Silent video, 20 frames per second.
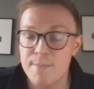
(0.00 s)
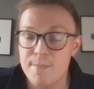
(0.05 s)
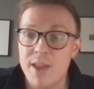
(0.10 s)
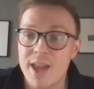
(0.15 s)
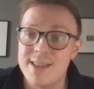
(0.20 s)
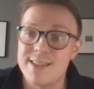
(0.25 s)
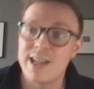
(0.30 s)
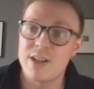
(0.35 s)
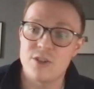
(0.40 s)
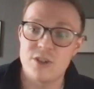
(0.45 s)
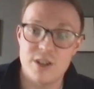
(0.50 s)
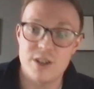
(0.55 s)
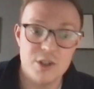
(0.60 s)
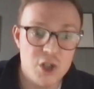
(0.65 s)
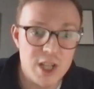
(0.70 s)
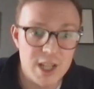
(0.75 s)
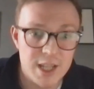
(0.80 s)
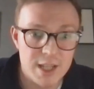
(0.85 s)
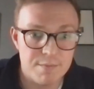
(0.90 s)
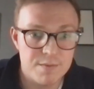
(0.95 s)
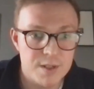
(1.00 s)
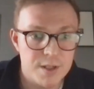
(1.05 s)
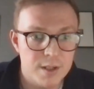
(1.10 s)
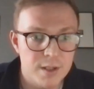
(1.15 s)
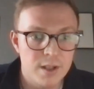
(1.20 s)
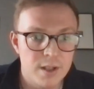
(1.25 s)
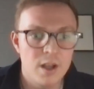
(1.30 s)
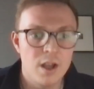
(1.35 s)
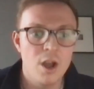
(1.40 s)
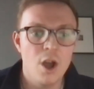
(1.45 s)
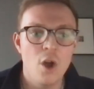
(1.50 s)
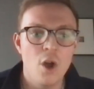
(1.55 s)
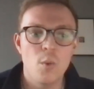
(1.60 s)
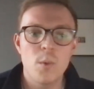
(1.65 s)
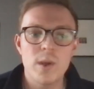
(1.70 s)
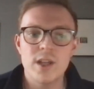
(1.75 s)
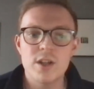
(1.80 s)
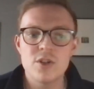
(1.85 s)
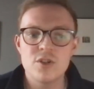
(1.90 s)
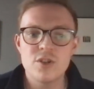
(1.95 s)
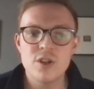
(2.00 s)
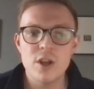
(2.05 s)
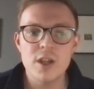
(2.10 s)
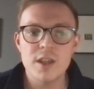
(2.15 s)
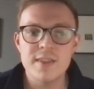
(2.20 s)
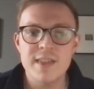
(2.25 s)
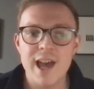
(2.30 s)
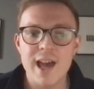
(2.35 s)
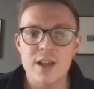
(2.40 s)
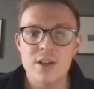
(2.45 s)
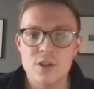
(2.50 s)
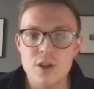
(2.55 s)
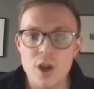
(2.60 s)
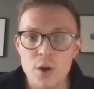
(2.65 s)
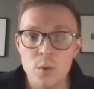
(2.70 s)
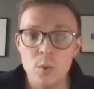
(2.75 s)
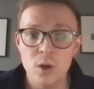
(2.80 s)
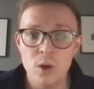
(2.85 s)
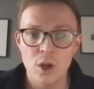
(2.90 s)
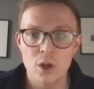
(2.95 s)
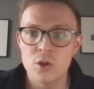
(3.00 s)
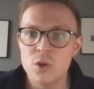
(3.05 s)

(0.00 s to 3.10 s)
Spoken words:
attention achieved. We can show you that no,